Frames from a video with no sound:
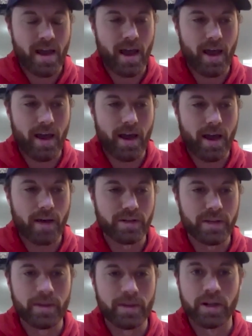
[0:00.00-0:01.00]
uh, I
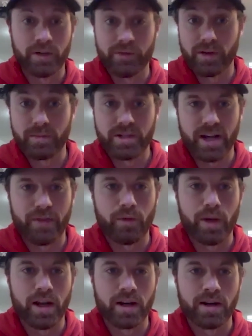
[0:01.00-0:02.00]
was able to learn from Jeff
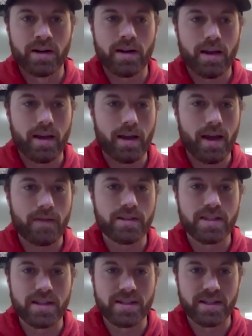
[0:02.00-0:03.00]
Weiner, uh,
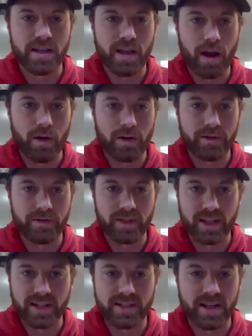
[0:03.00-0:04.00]
obviously the CEO of
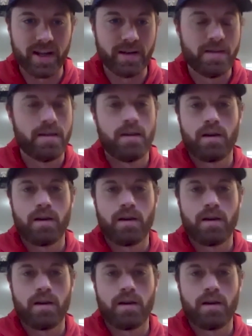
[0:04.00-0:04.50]
LinkedIn,